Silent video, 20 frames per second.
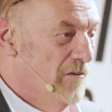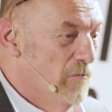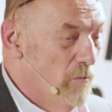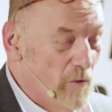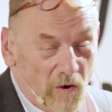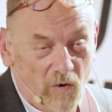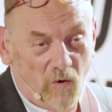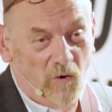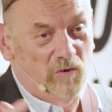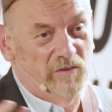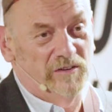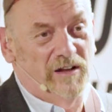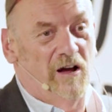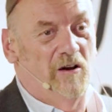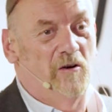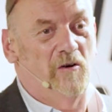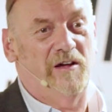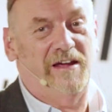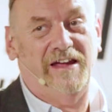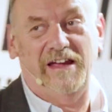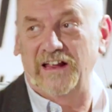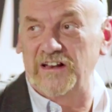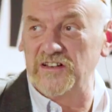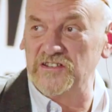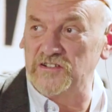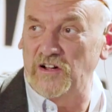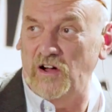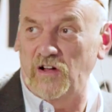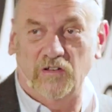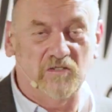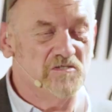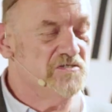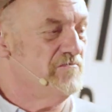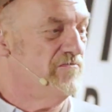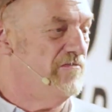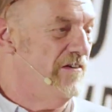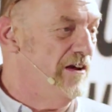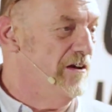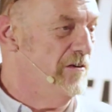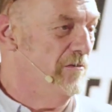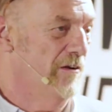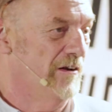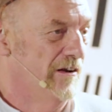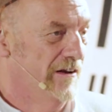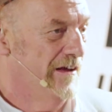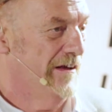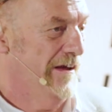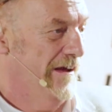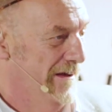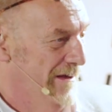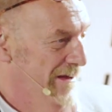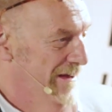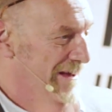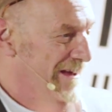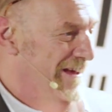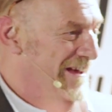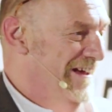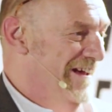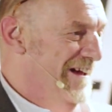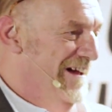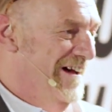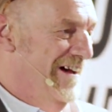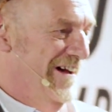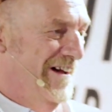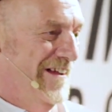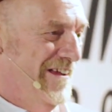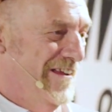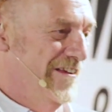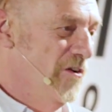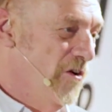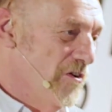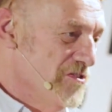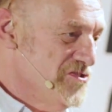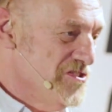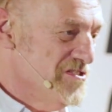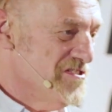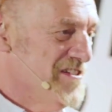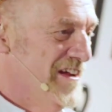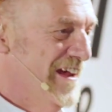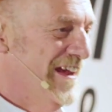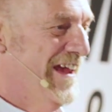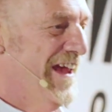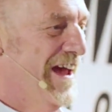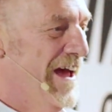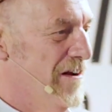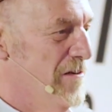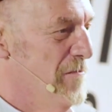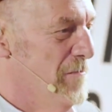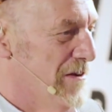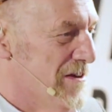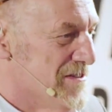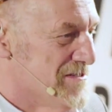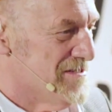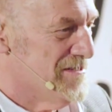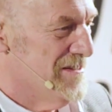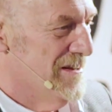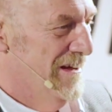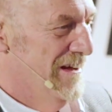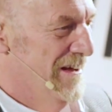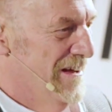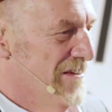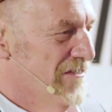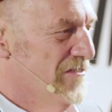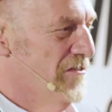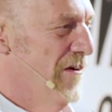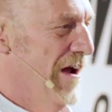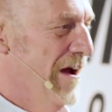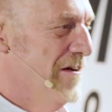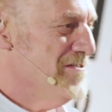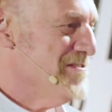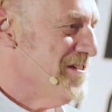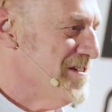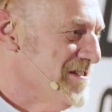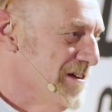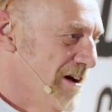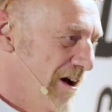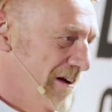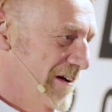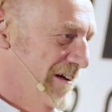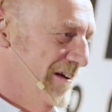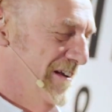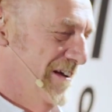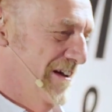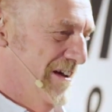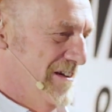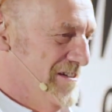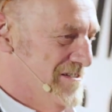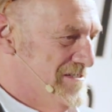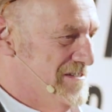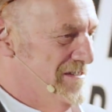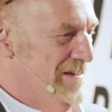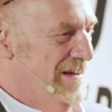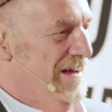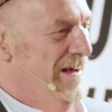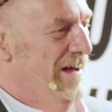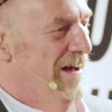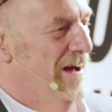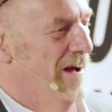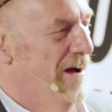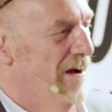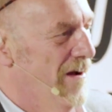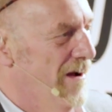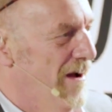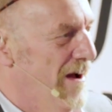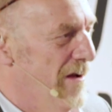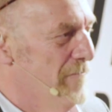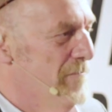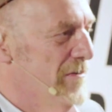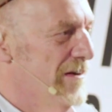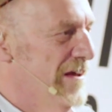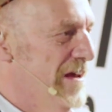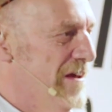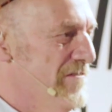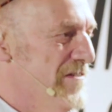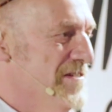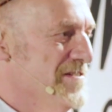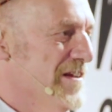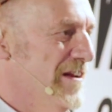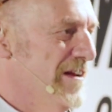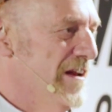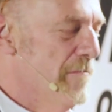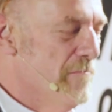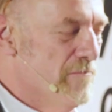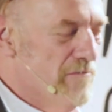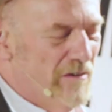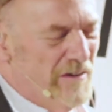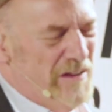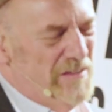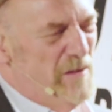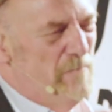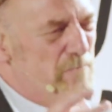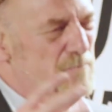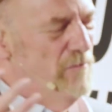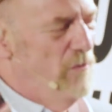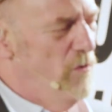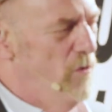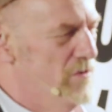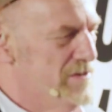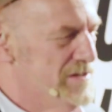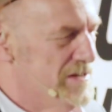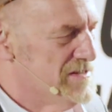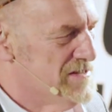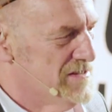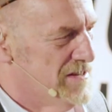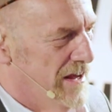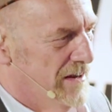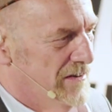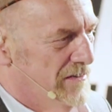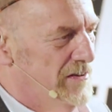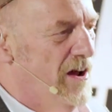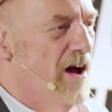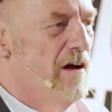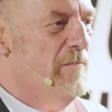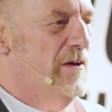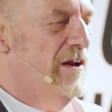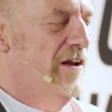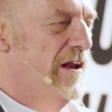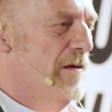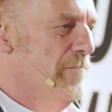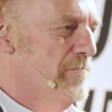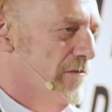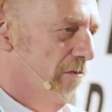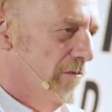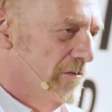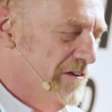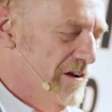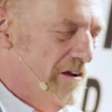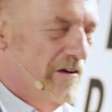We all know he indulged frequently. not just in cannabis, throughout his younger days. I believe he's a liberal in the broadest sense. I'm a liberal.